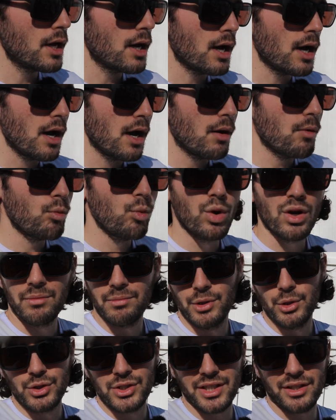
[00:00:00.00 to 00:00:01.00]
uh, what
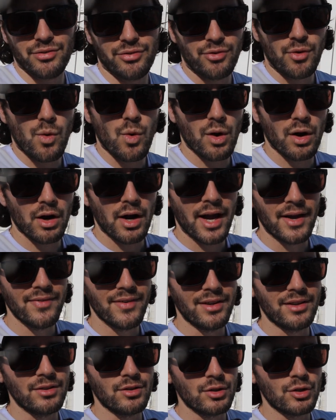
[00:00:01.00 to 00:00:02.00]
I'm using it for, and
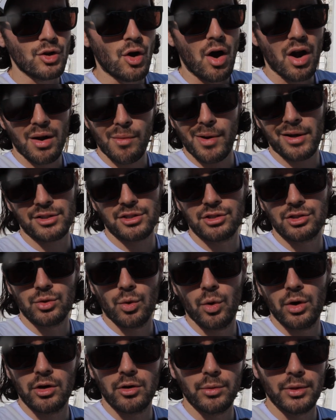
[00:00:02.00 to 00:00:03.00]
then talk about
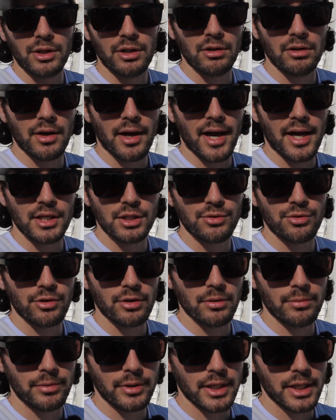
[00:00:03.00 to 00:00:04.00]
soil with you guys
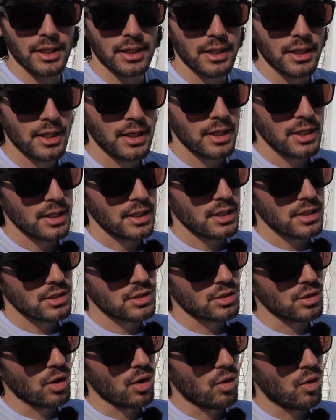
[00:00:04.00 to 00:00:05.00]
for a bit.
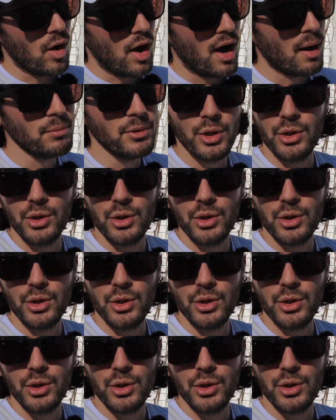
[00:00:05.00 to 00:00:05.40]
So I'm